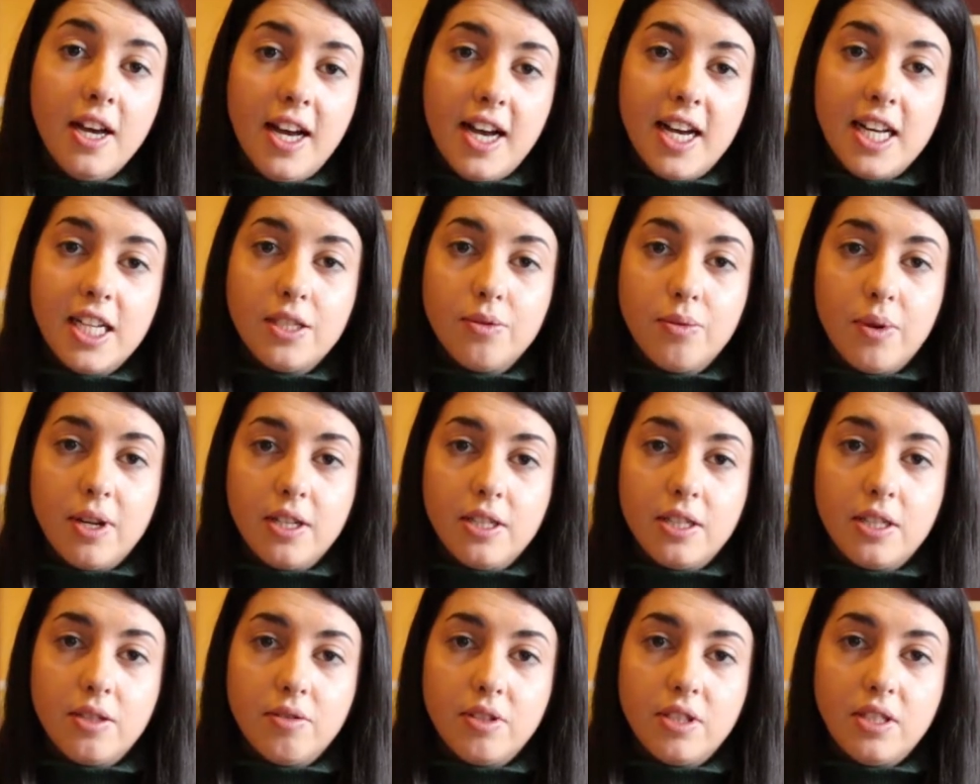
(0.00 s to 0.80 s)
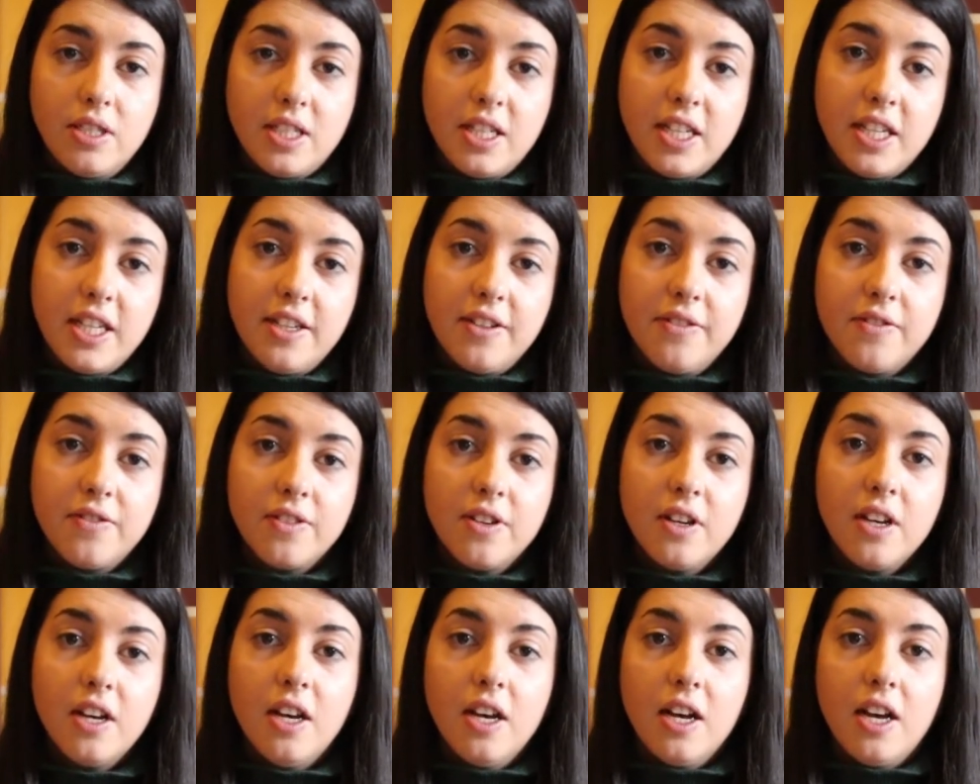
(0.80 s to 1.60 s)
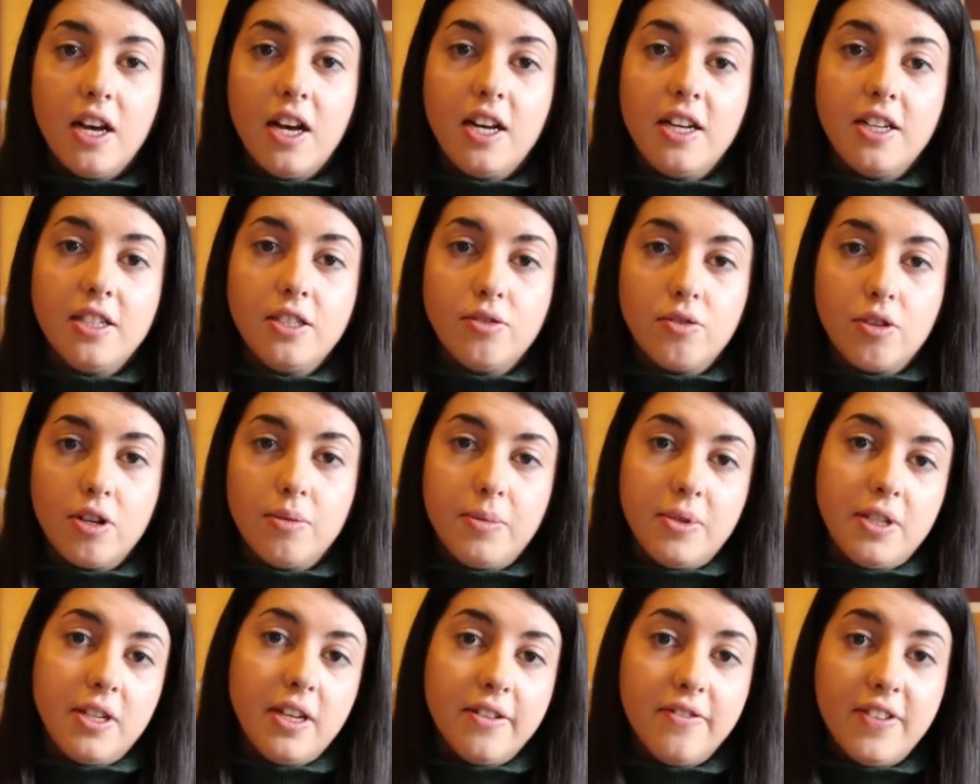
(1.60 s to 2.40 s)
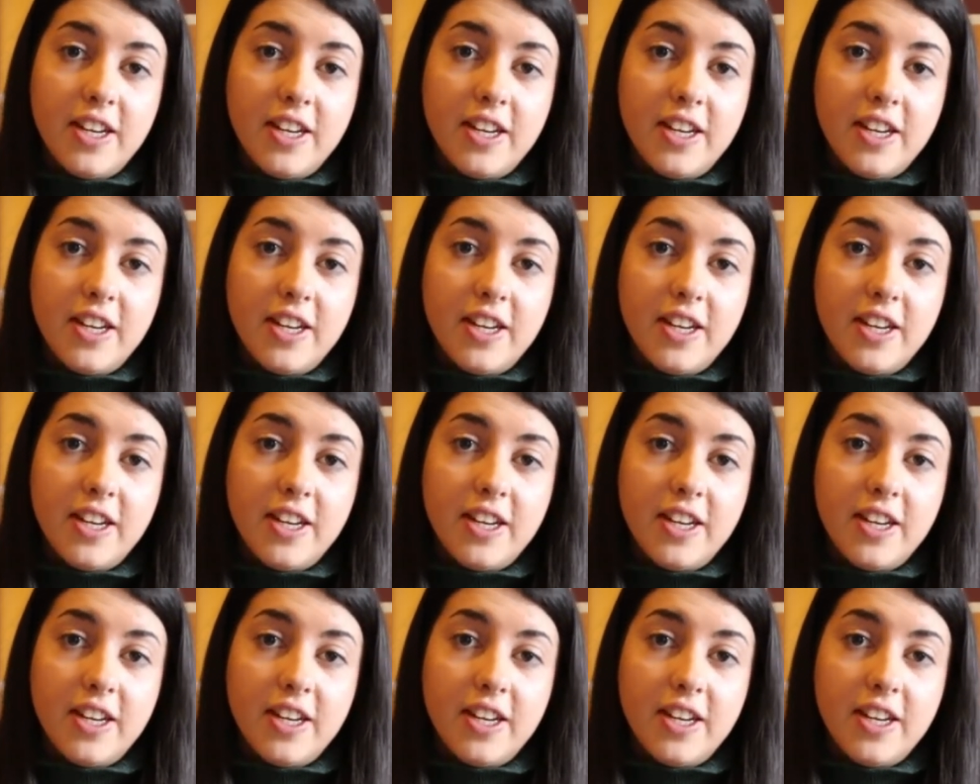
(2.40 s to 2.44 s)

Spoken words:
as well as receive an assortment of